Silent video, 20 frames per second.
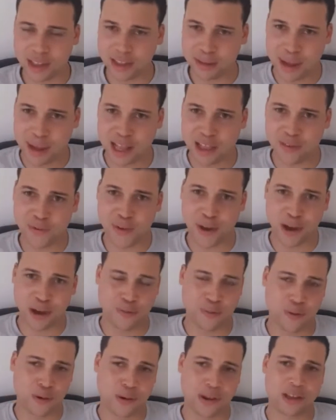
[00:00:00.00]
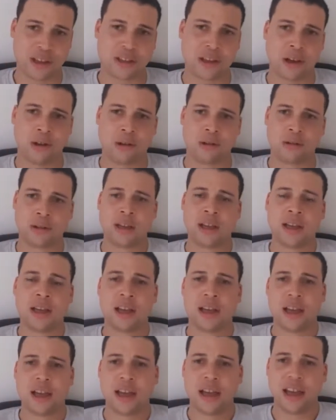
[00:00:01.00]
The man's 34 years old.
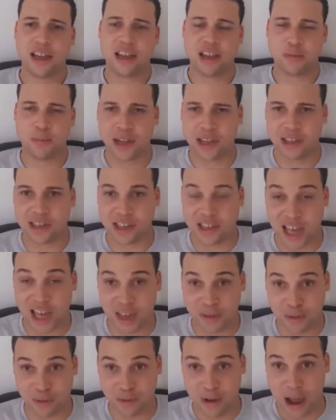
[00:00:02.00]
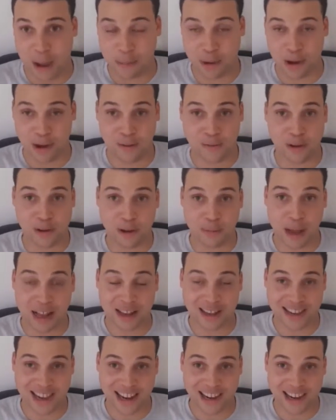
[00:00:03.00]
He's been a successful rapper for
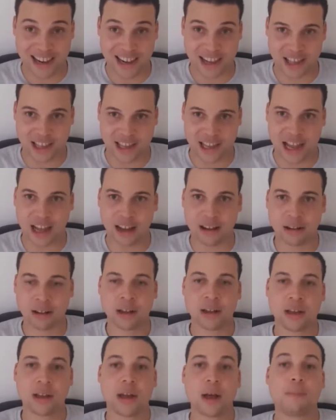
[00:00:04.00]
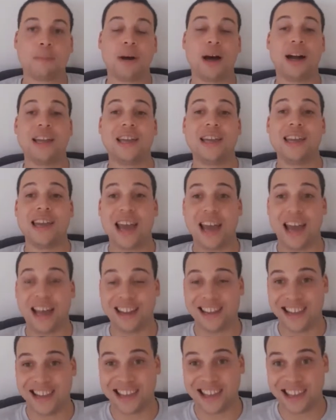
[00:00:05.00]
about 10 years now, but
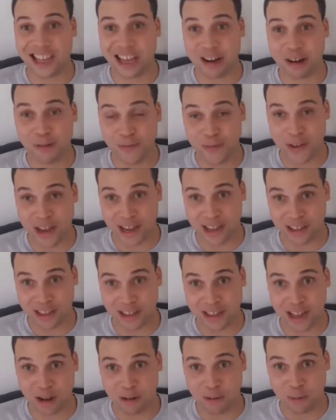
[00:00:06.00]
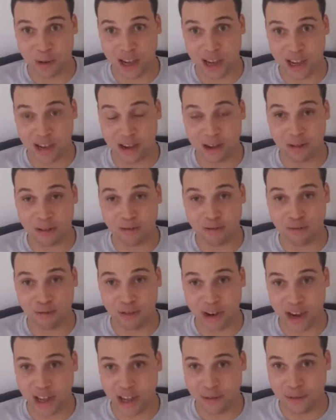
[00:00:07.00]
yet he still thinks that we
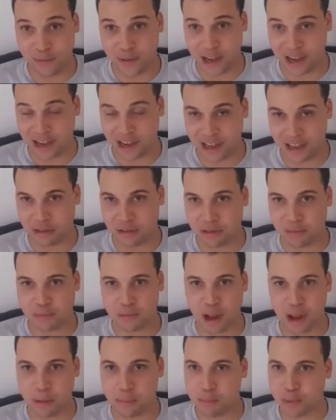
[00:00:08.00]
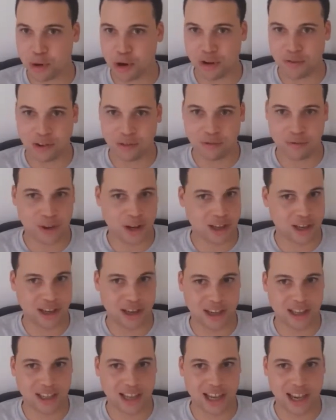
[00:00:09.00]
really think he's like moving
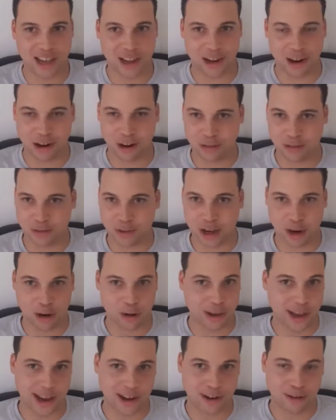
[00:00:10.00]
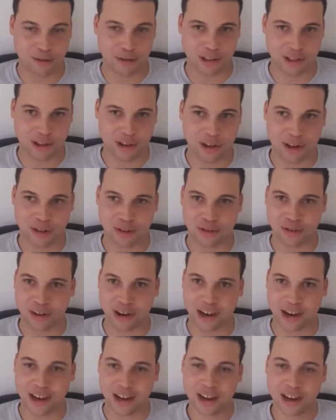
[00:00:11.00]
fucking kilos of cocaine across the
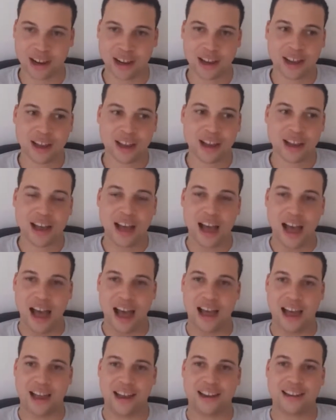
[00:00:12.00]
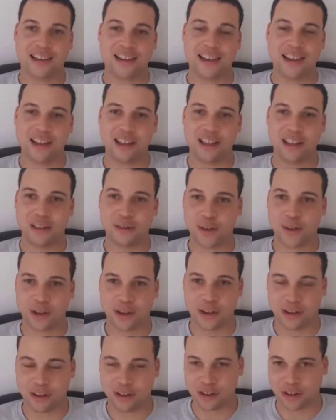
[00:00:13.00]
country and he's
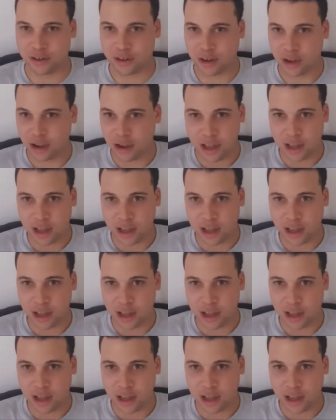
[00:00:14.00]
fucking just